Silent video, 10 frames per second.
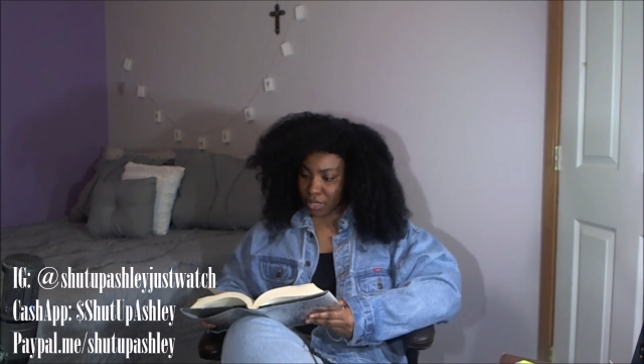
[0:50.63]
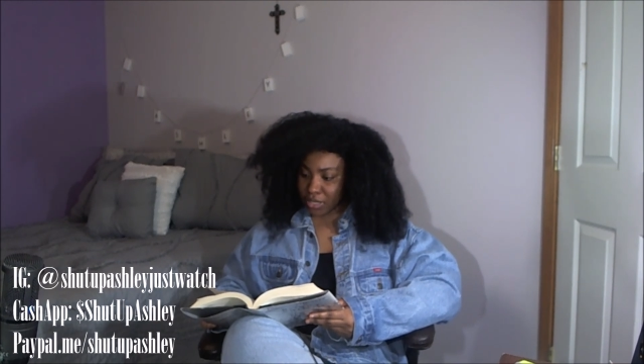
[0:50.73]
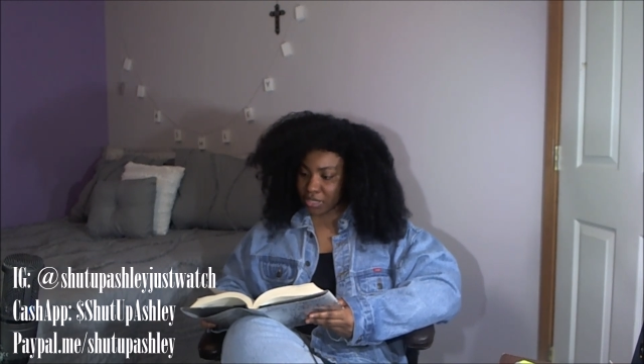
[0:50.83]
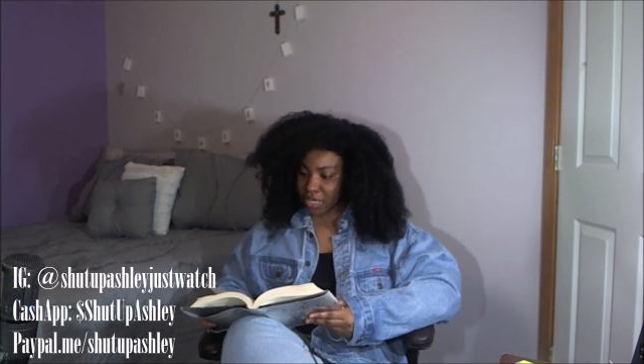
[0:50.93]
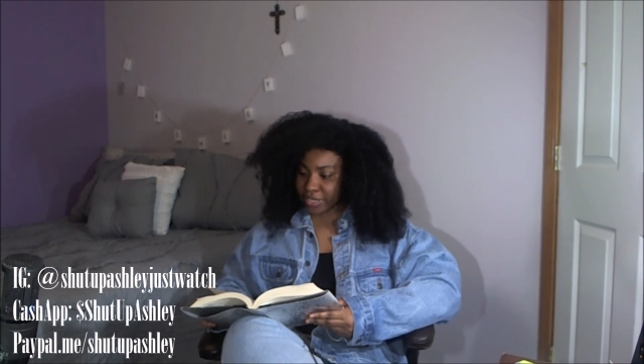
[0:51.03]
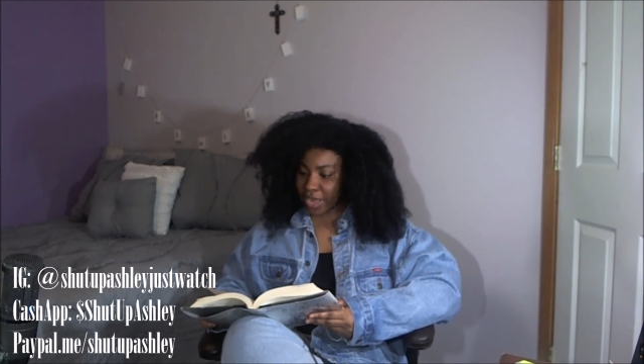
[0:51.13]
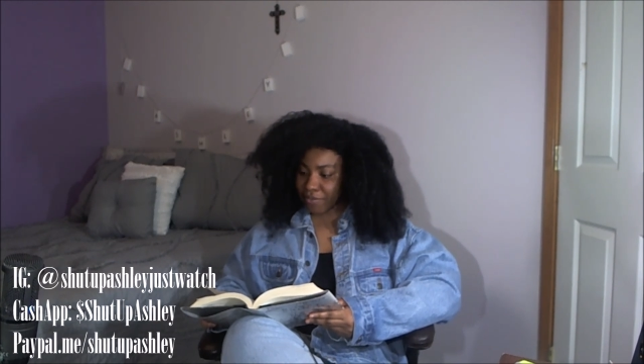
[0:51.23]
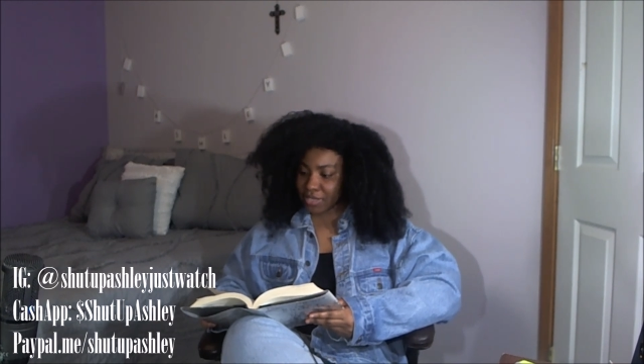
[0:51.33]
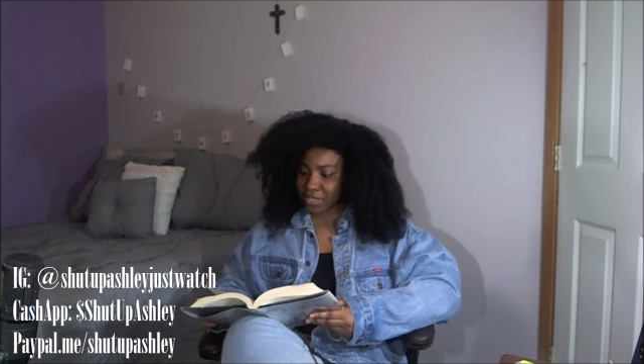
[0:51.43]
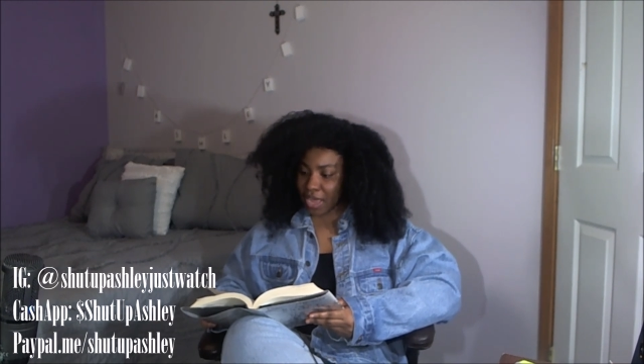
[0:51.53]
And he says
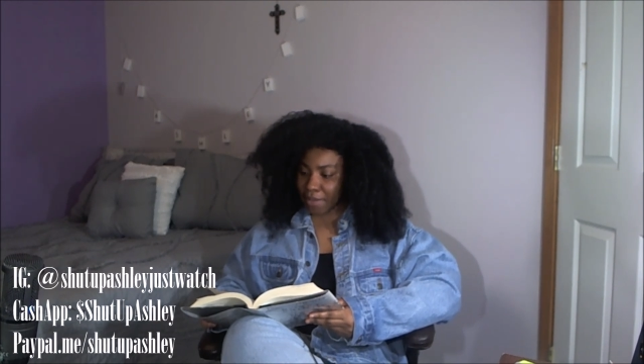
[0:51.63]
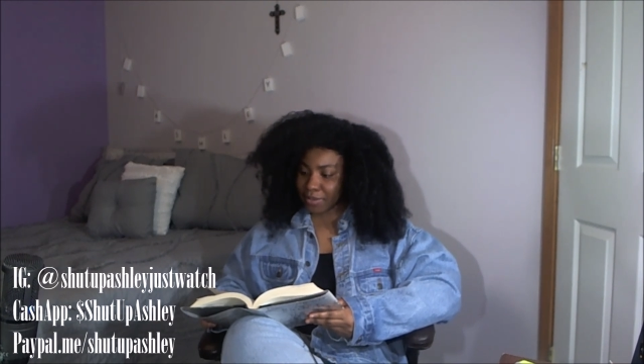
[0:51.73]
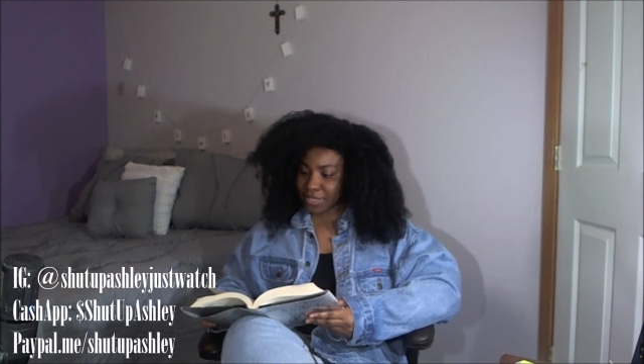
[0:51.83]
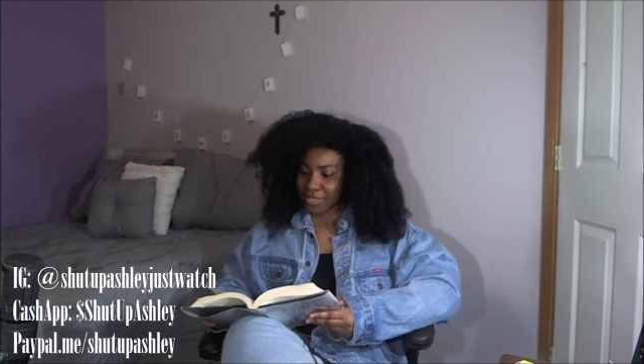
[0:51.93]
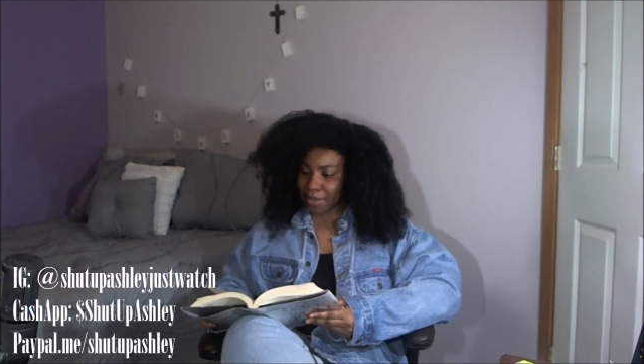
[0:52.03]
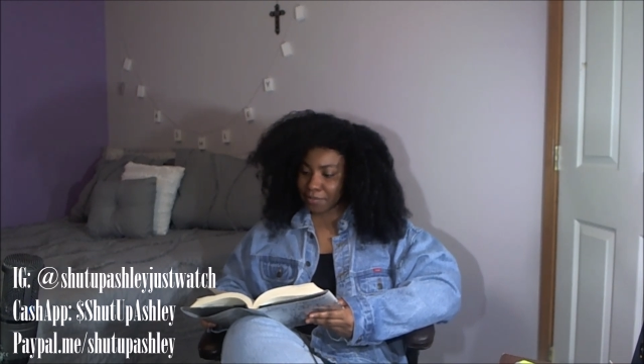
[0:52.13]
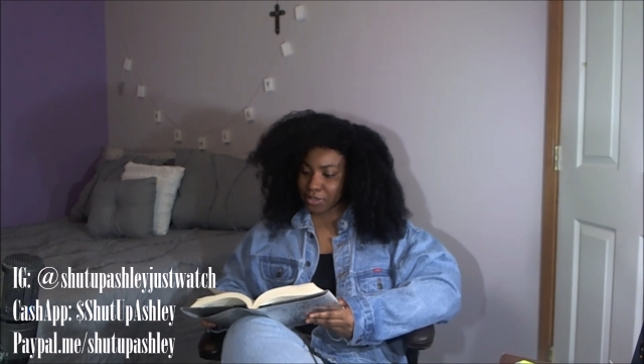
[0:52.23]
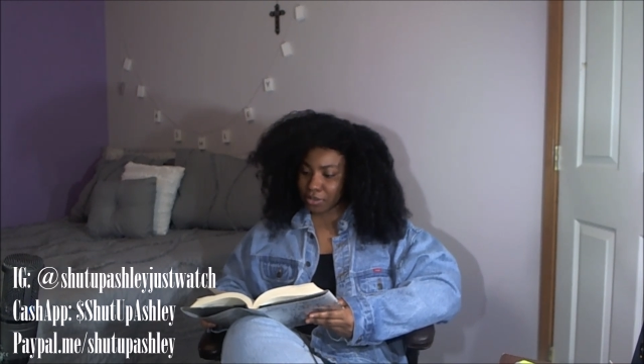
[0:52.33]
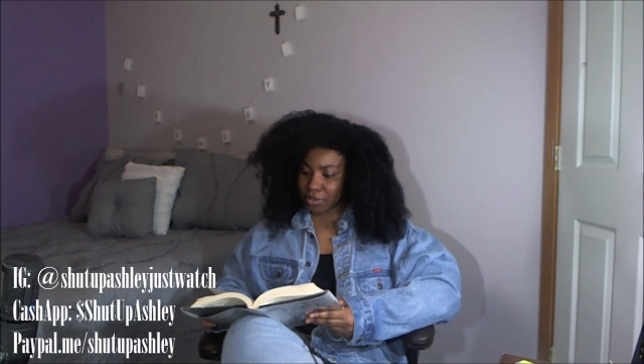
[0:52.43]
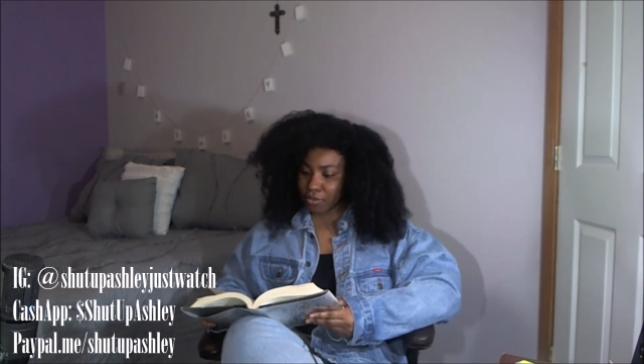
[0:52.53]
every time he stepped
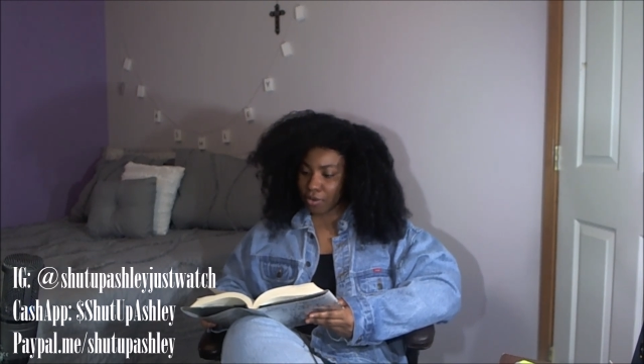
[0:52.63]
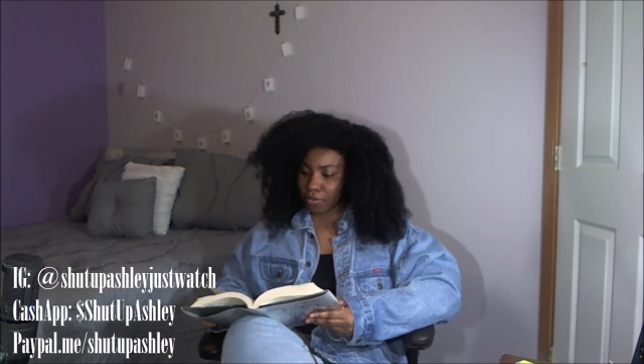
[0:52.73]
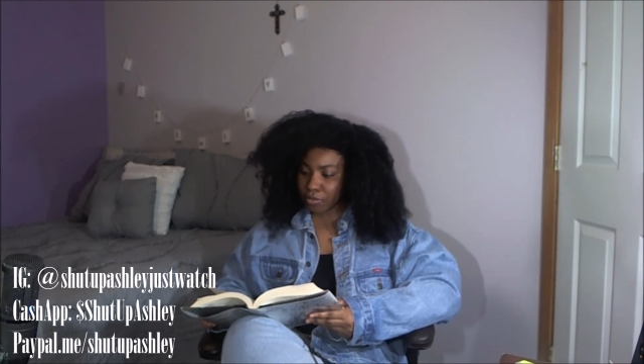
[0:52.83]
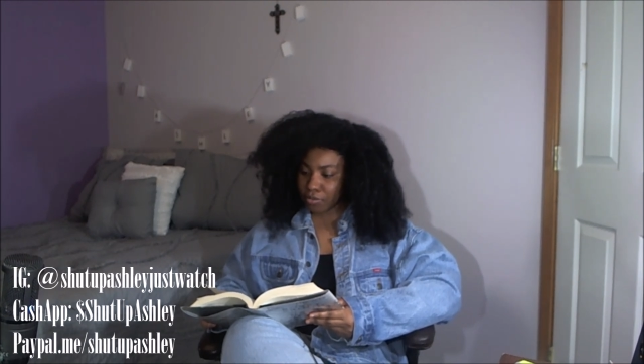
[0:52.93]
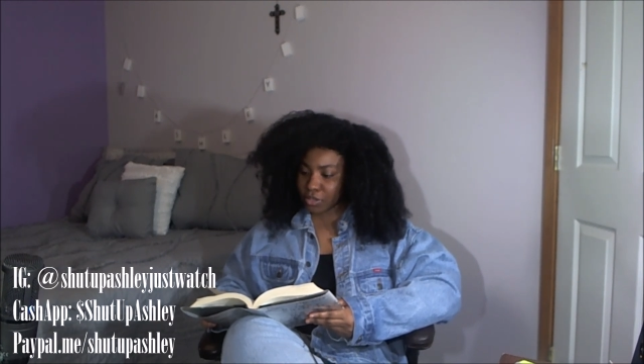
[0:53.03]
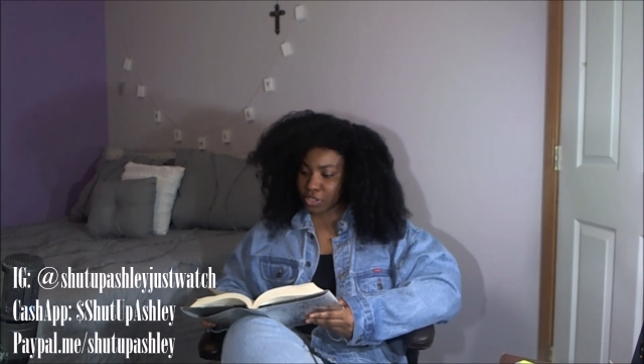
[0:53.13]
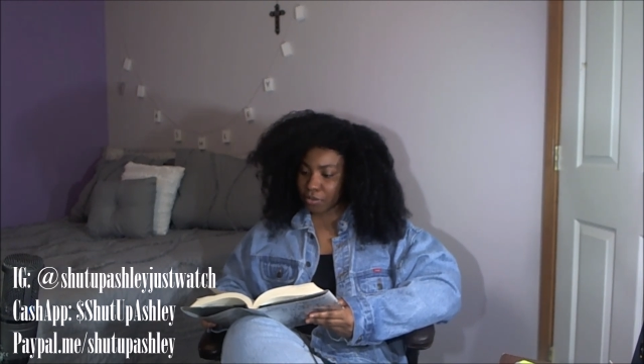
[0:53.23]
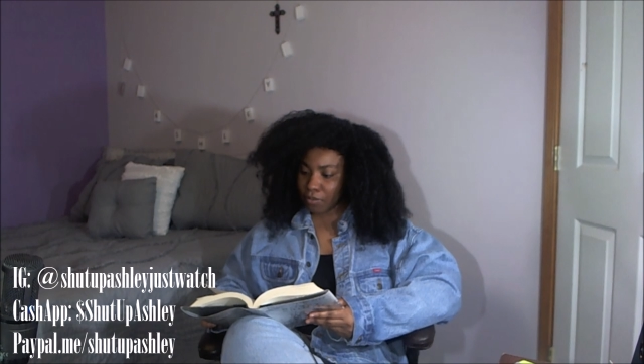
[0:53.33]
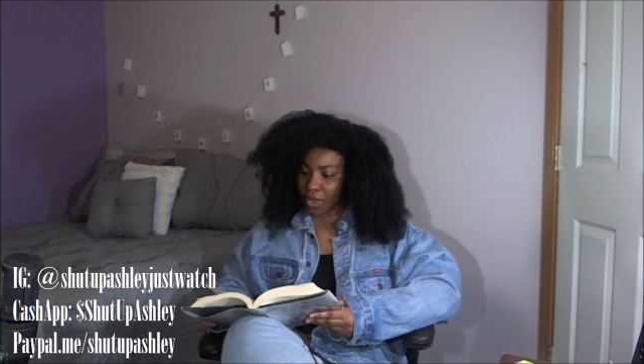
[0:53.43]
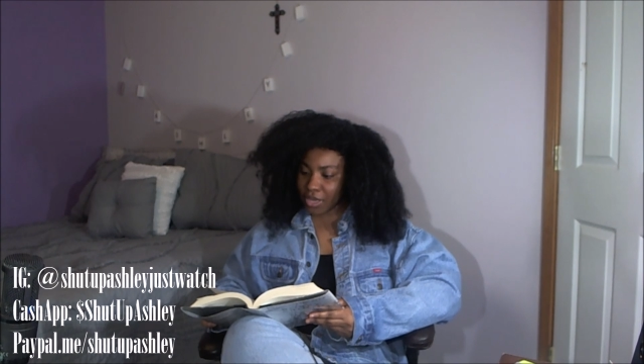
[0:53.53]
into the courtroom when
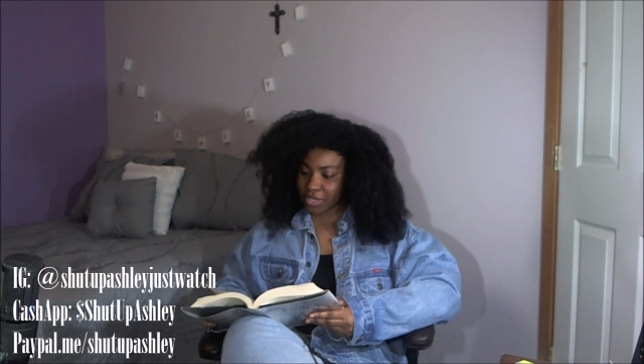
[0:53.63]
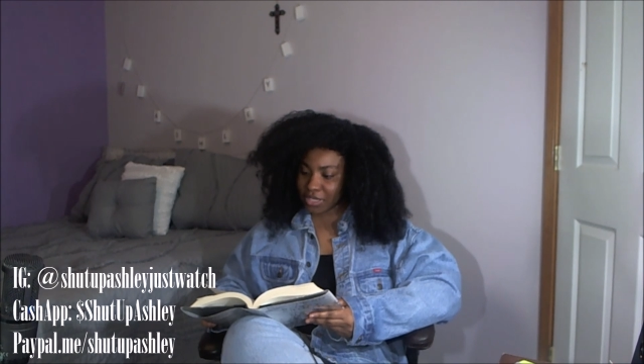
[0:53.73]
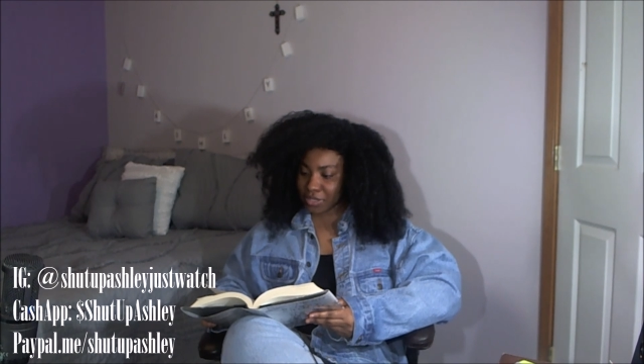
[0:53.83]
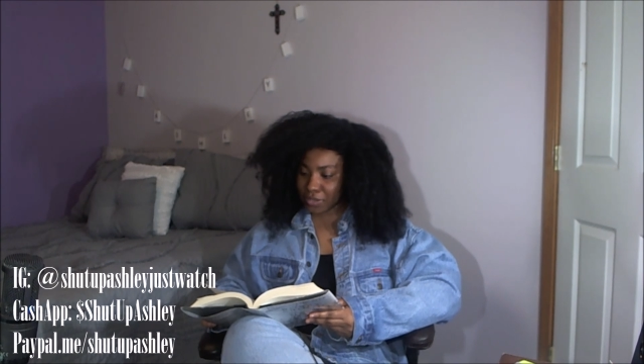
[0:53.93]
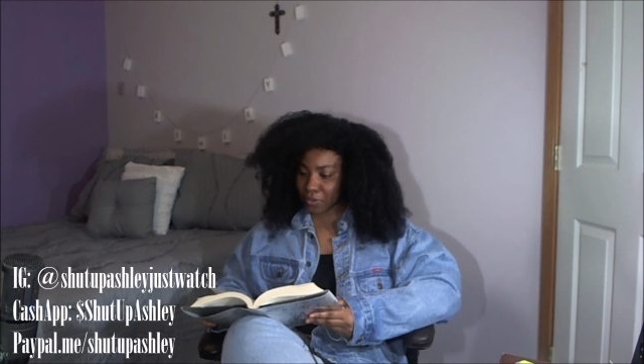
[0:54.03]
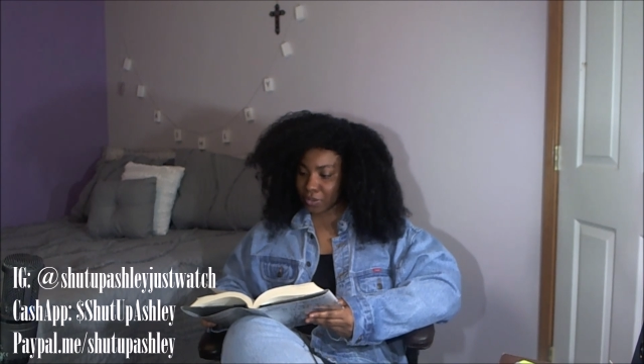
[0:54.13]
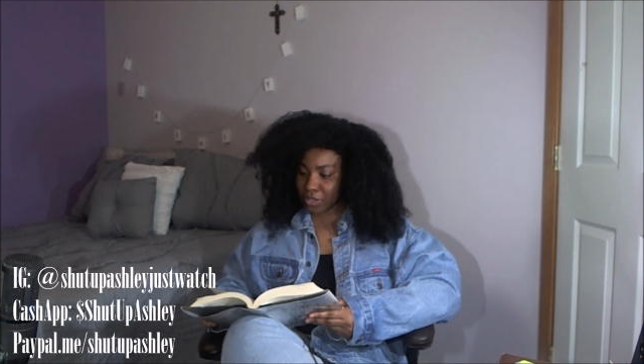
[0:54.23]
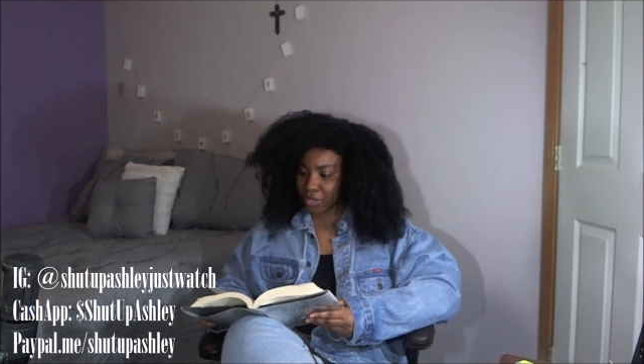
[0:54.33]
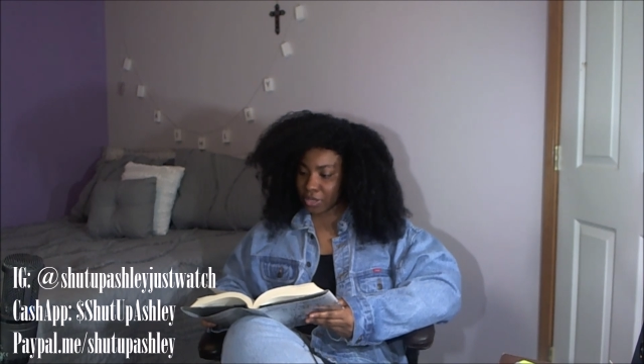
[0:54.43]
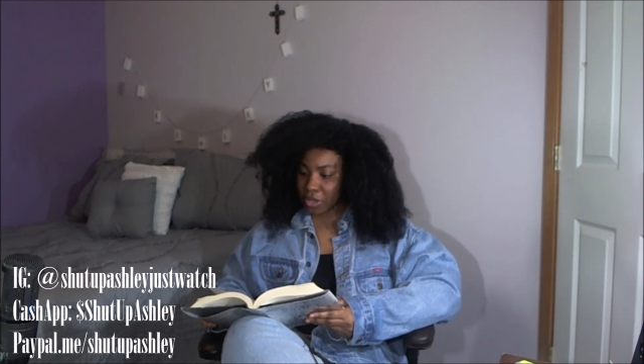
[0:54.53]
she was his lawyer,